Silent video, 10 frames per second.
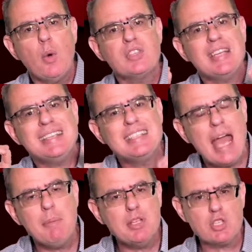was a
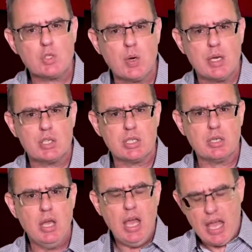demonstration,
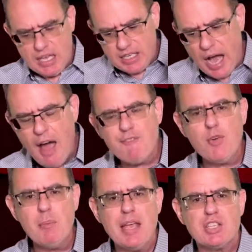a
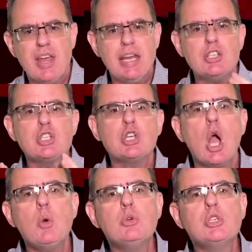confirmation that He
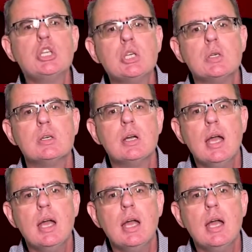chose you